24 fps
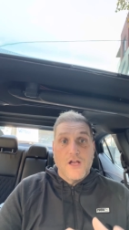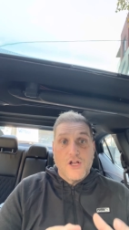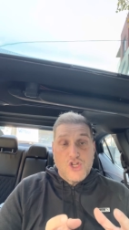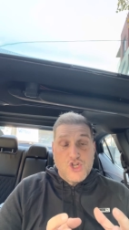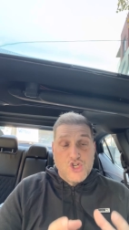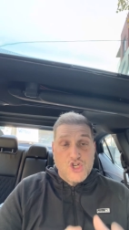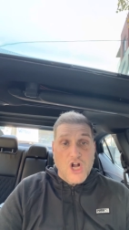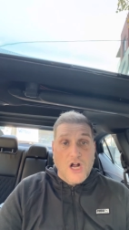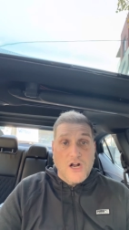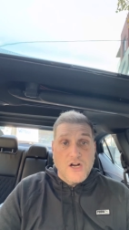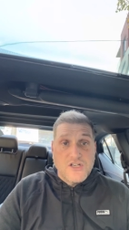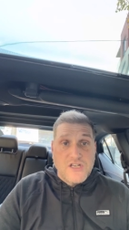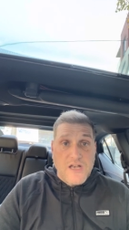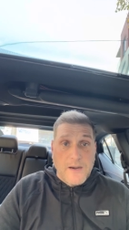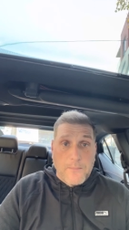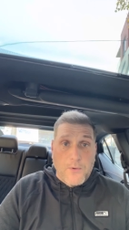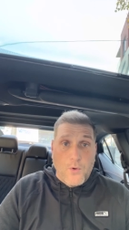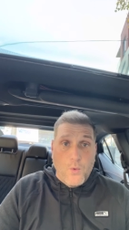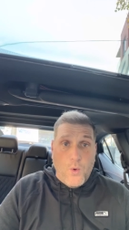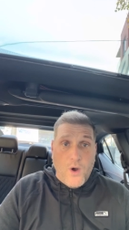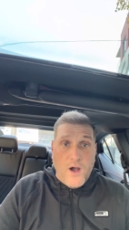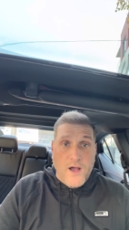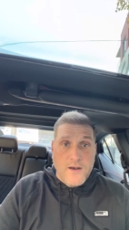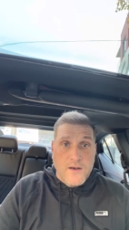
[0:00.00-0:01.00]
Chunk number
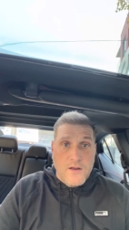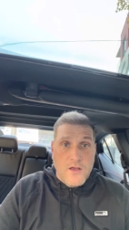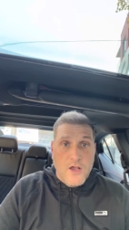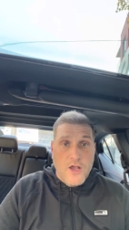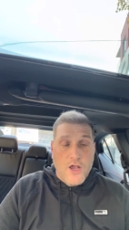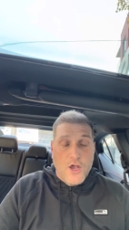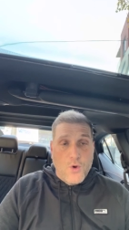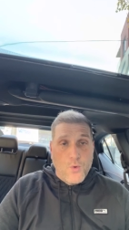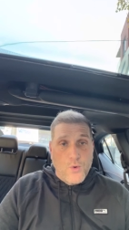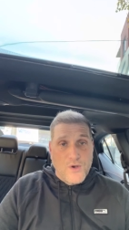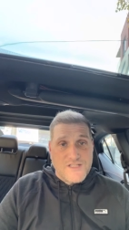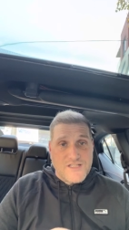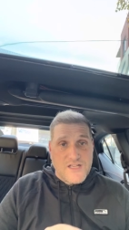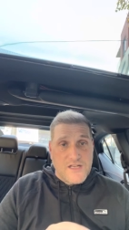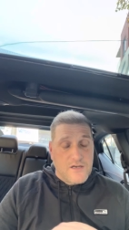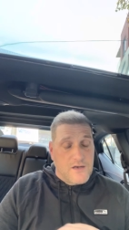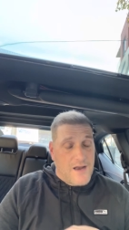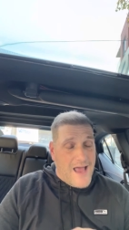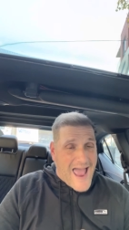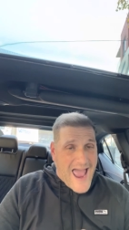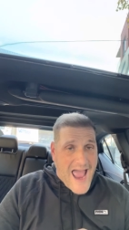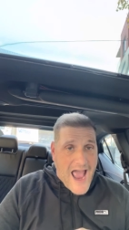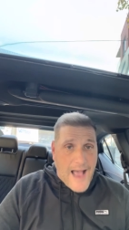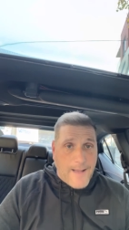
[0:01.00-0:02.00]
one was an
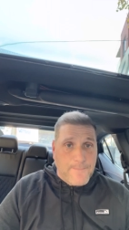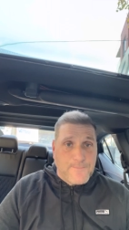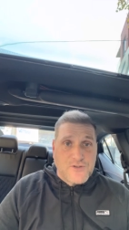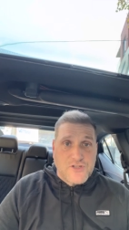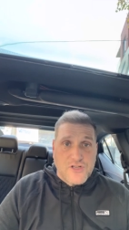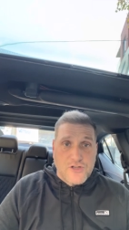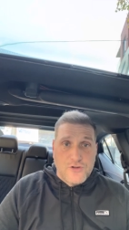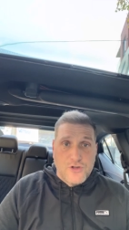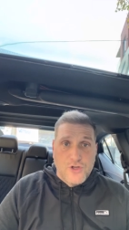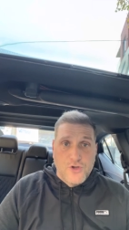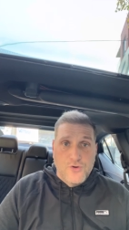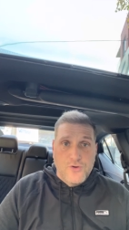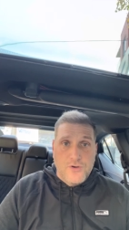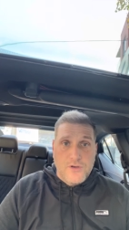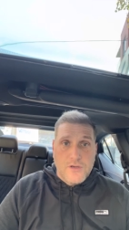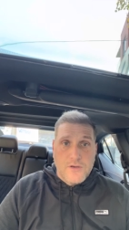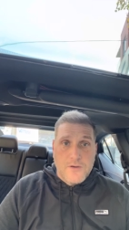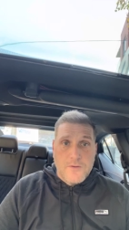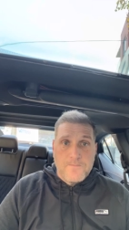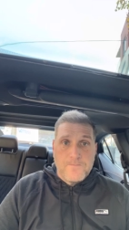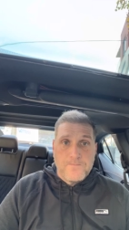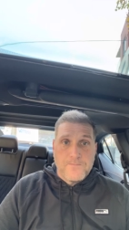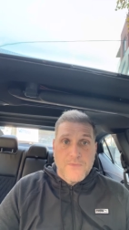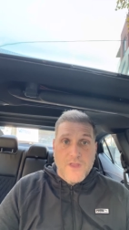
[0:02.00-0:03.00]
absolute
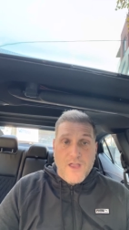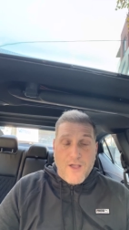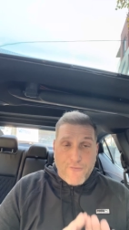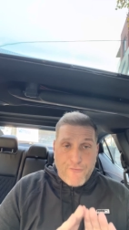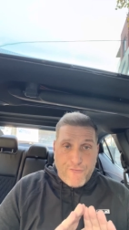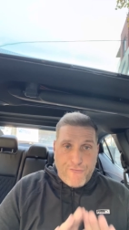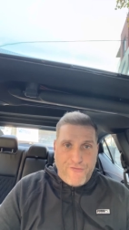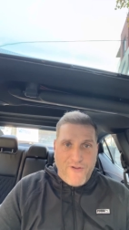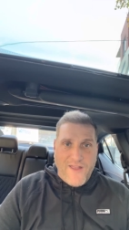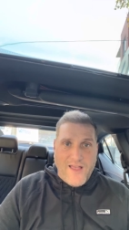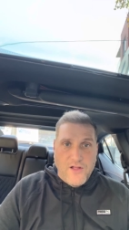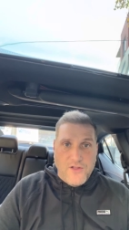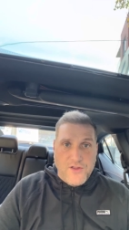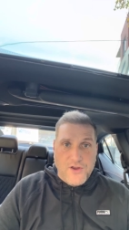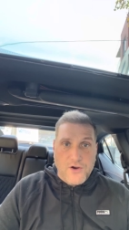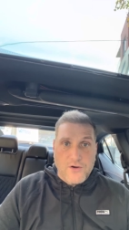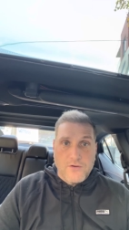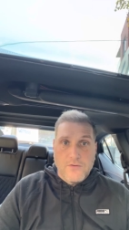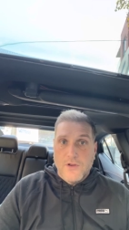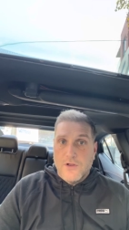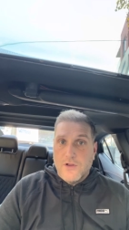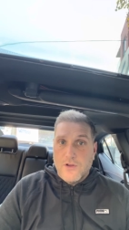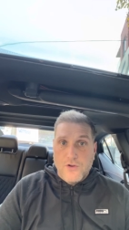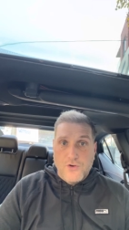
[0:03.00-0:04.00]
failure.
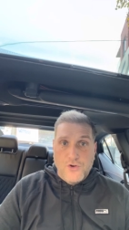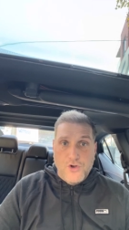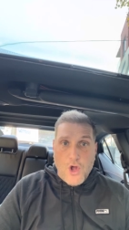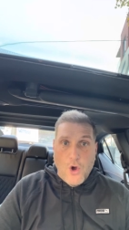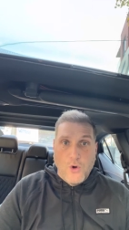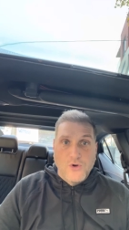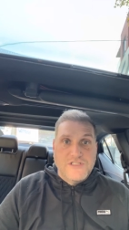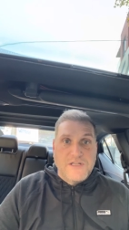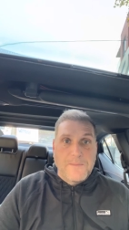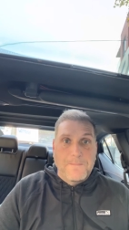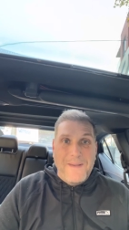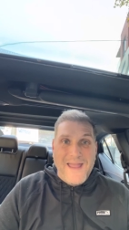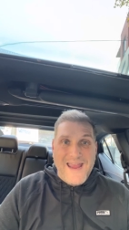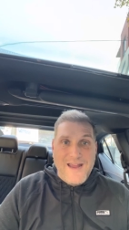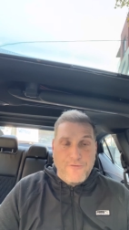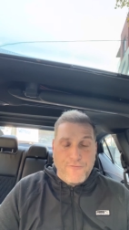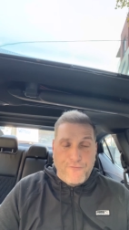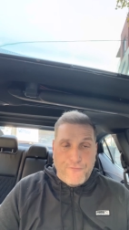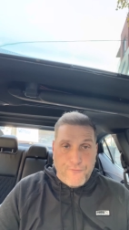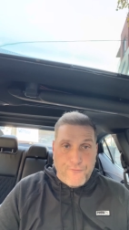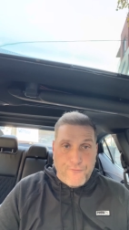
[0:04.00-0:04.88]
No debate.